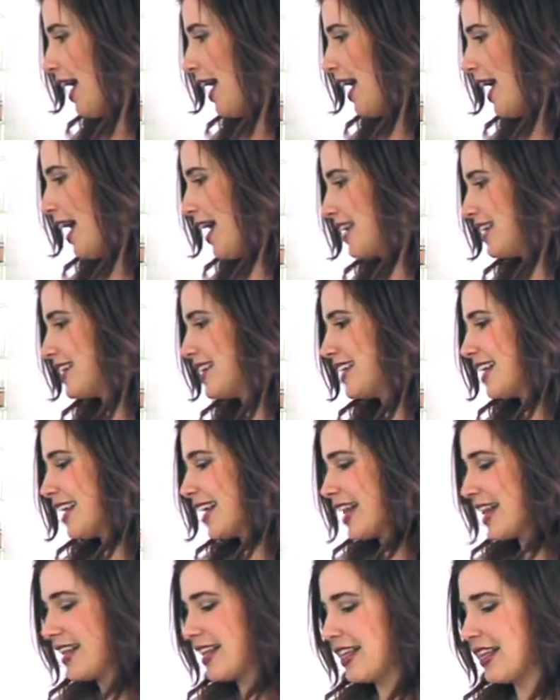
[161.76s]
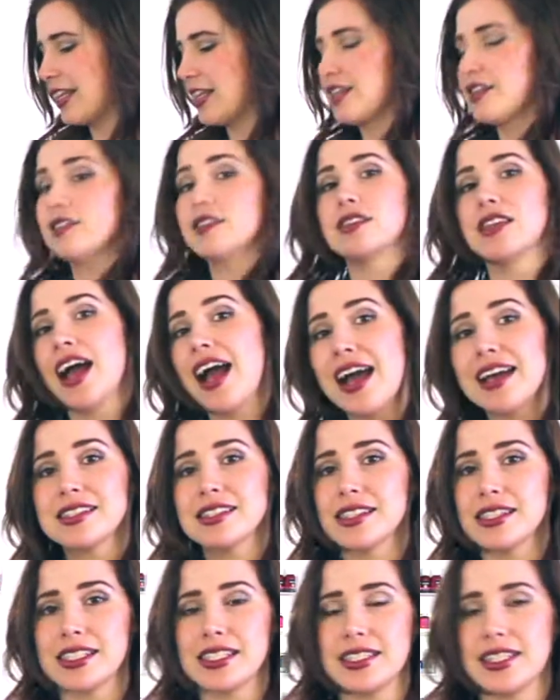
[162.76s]
And
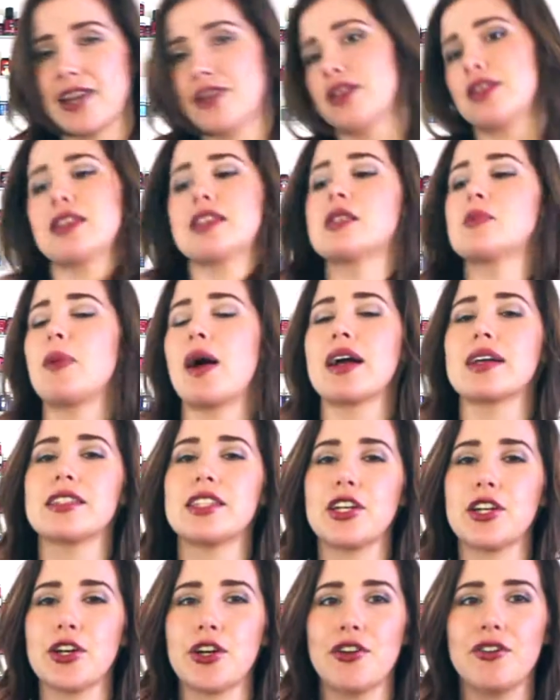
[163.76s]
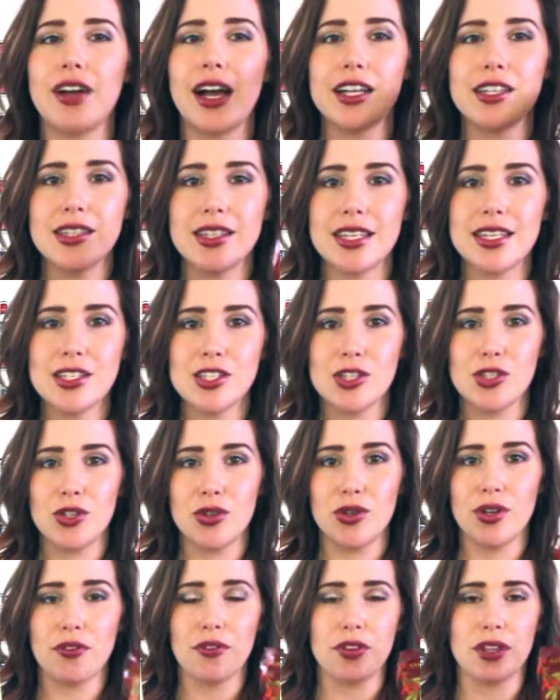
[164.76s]
lastly, down in this box here, you've got these two
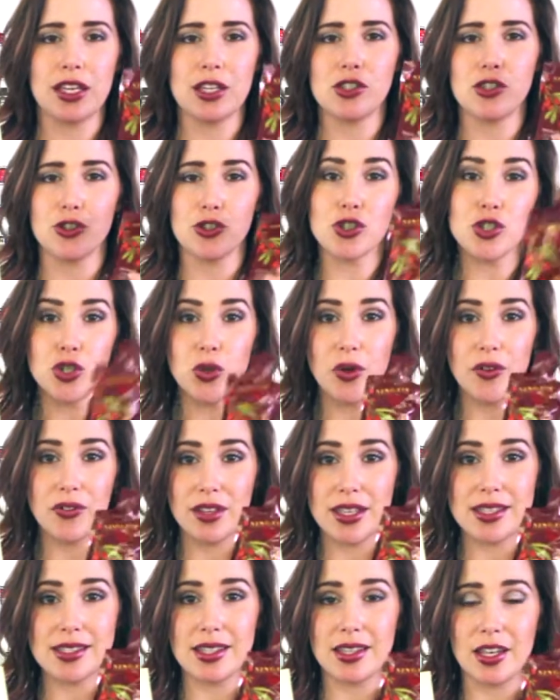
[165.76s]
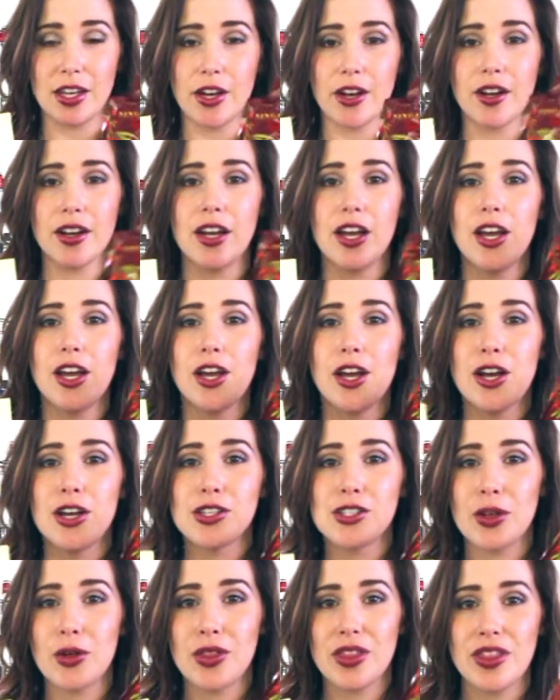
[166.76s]
different things. There's 2 of these in here.
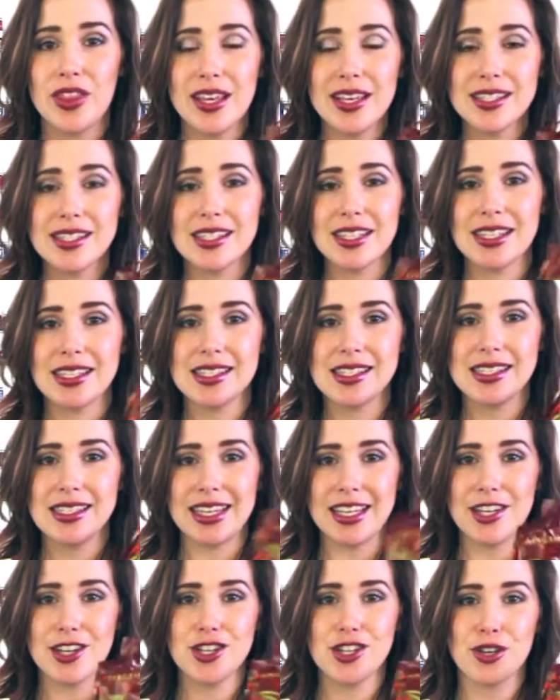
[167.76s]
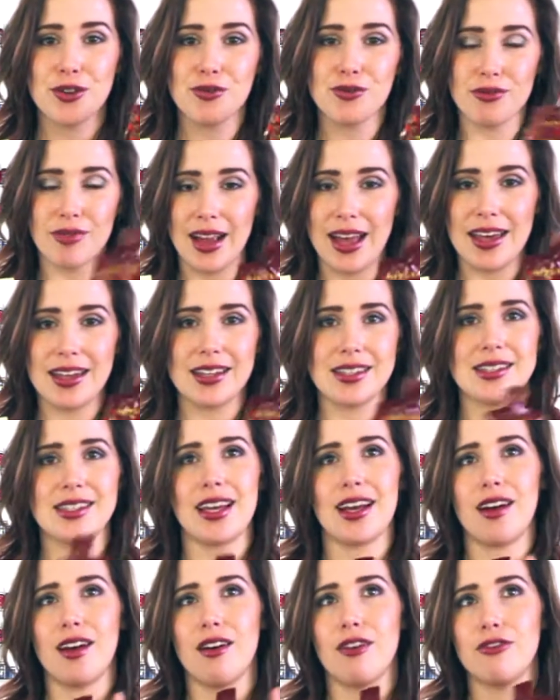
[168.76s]
So this is Ningxia Red. It's
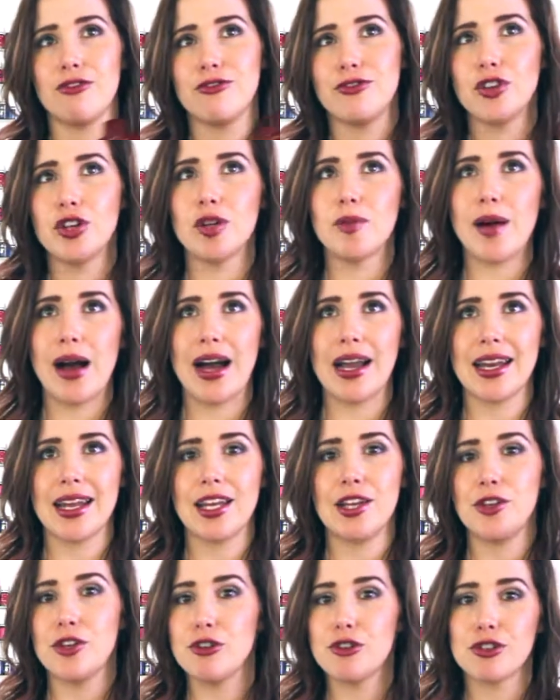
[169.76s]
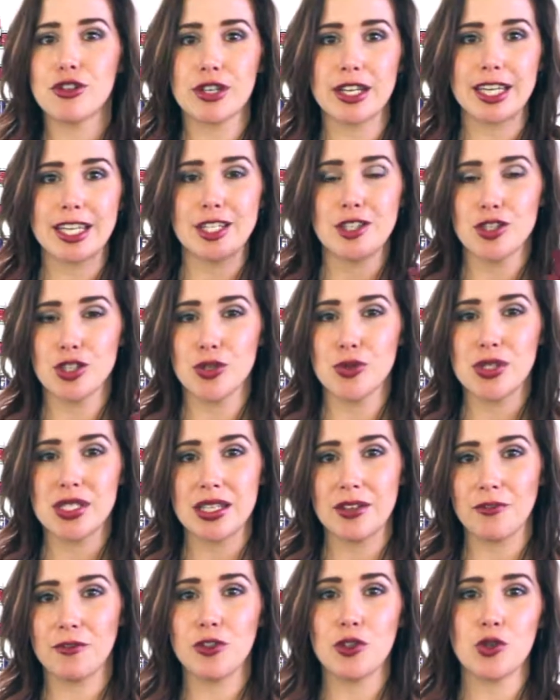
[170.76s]
like a full body nutrient juice
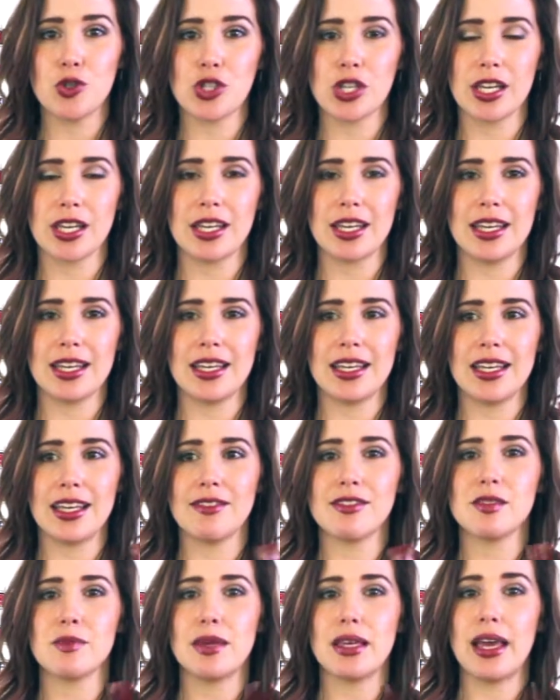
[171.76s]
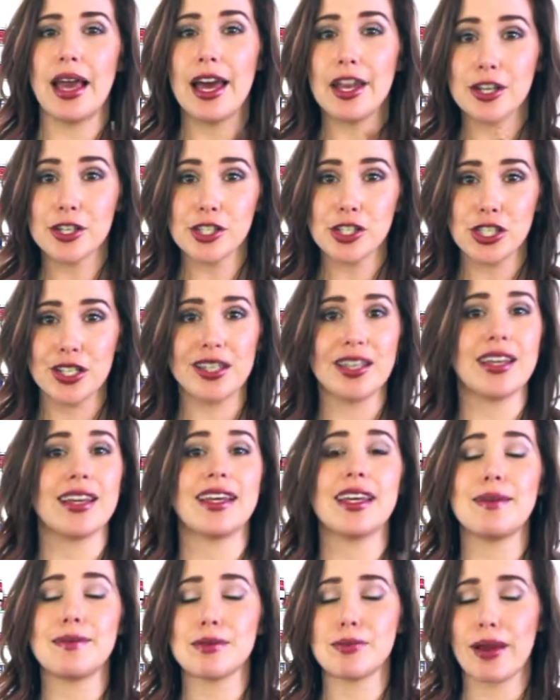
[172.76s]
infusion. It gives me energy. It
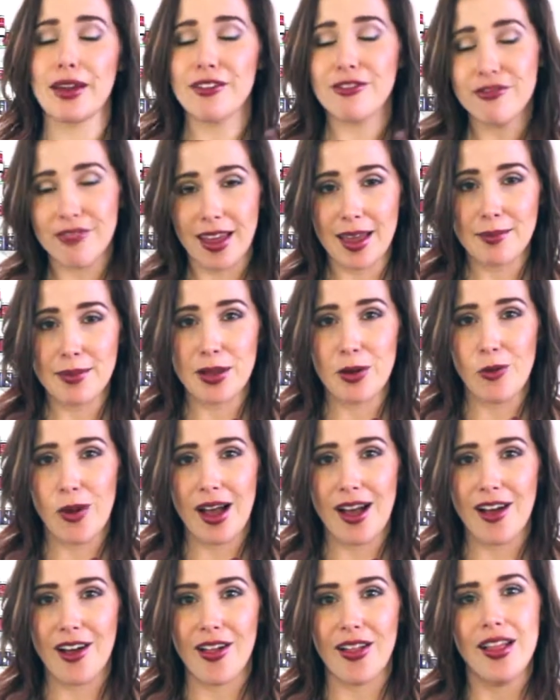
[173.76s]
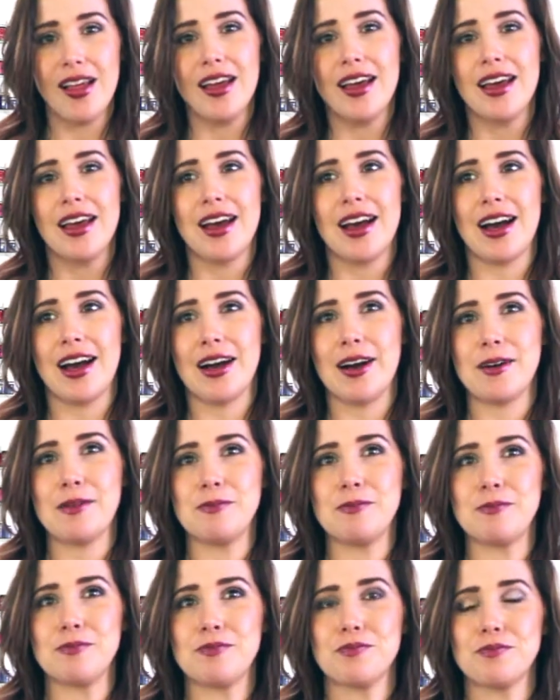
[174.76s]
keeps my family well.
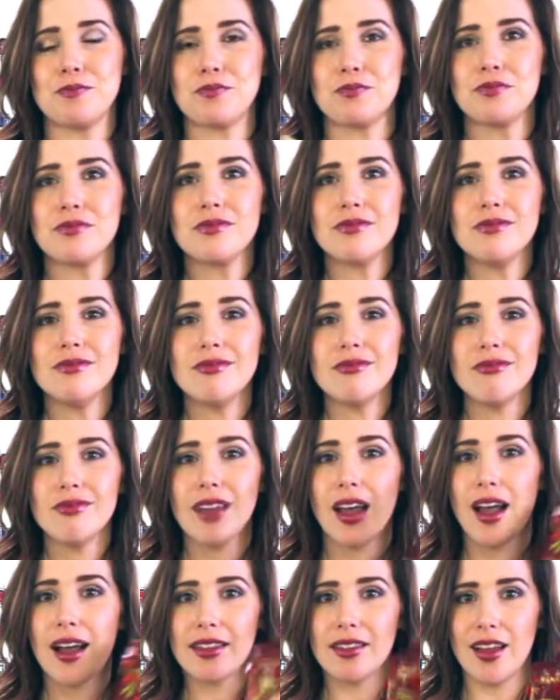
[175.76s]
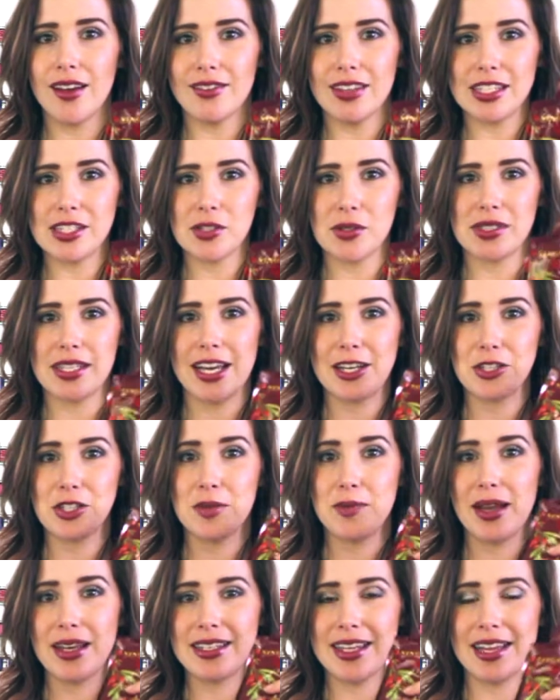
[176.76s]
I love it. So it's actually
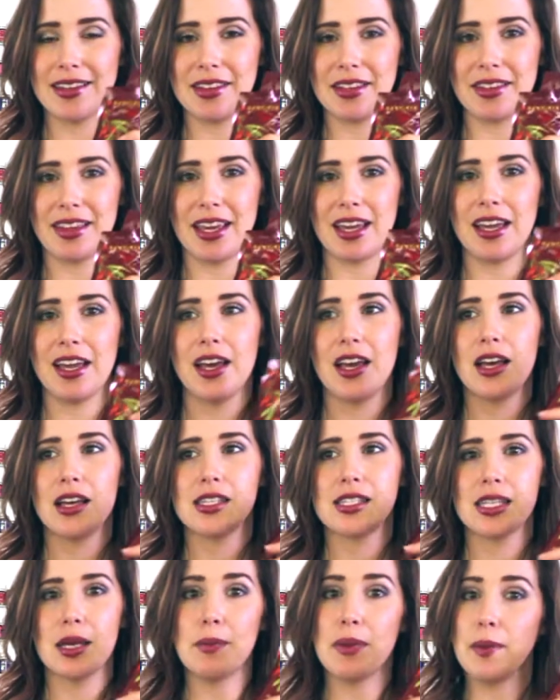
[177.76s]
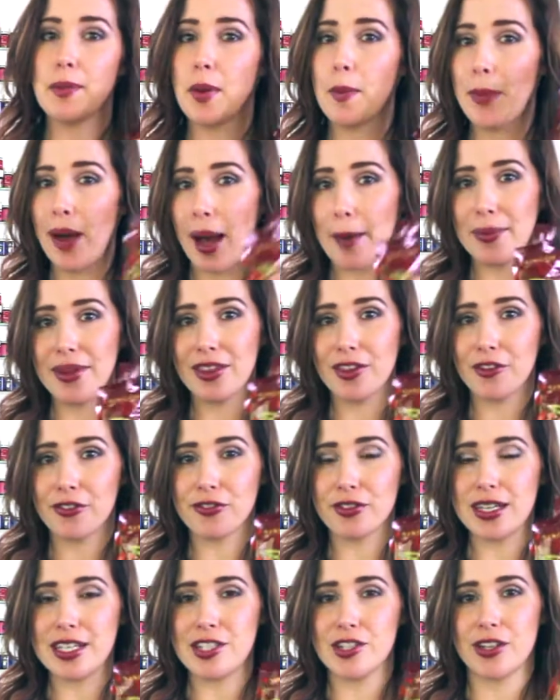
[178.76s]
my daily thing. Some people pop it in the
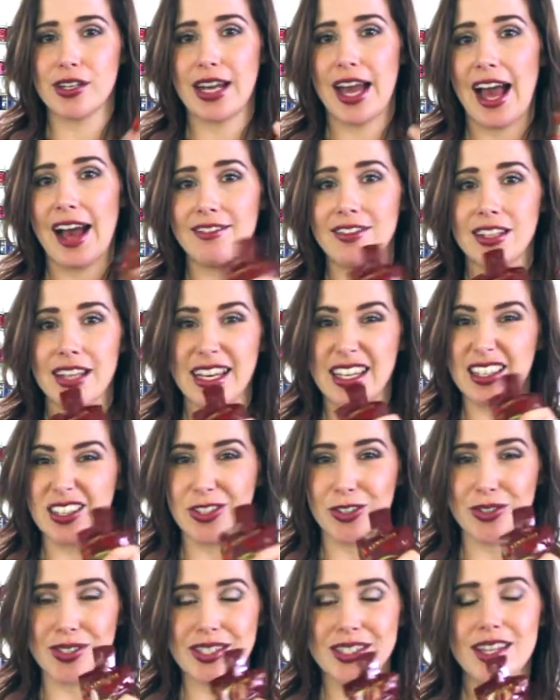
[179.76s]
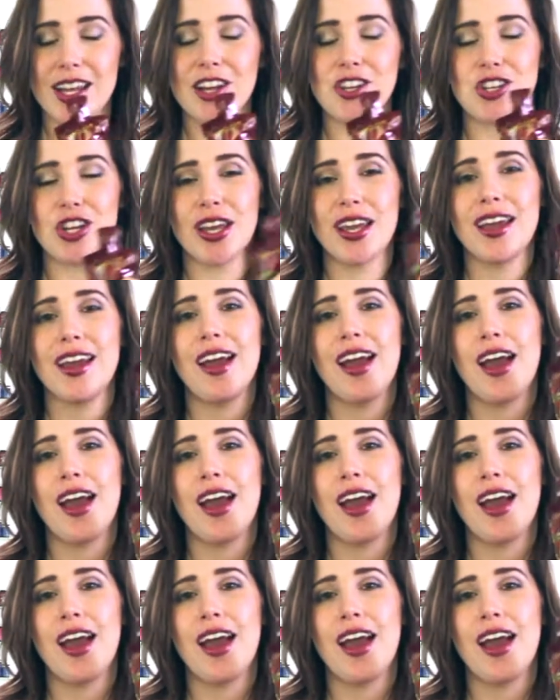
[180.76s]
freezer and have it like a little slushie.